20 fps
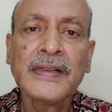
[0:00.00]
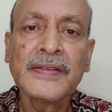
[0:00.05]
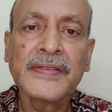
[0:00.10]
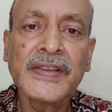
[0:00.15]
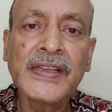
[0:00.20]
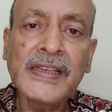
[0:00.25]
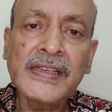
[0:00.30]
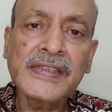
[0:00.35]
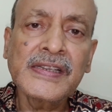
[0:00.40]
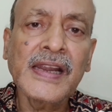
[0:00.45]

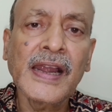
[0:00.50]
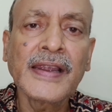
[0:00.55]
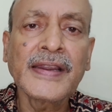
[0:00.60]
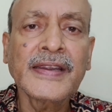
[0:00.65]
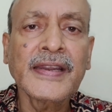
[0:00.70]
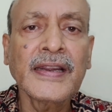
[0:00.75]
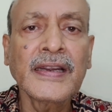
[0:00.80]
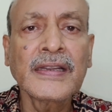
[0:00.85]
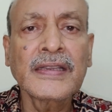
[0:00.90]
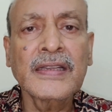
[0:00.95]
This right
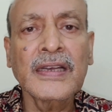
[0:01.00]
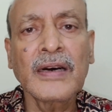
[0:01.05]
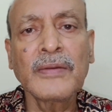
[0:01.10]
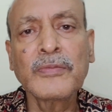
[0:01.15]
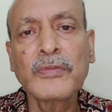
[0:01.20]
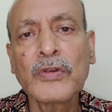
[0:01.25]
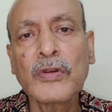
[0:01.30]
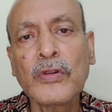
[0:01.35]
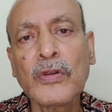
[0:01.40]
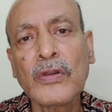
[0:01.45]
hand
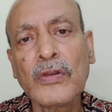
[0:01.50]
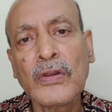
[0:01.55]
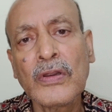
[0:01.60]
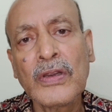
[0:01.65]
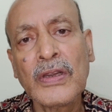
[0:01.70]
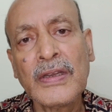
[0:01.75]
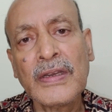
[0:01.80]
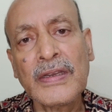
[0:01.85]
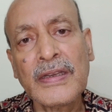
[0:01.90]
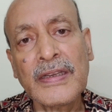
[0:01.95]
thumb rule
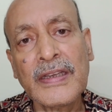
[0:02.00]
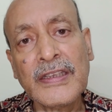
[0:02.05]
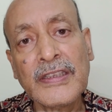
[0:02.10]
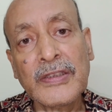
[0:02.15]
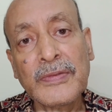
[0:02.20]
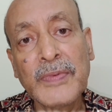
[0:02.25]
is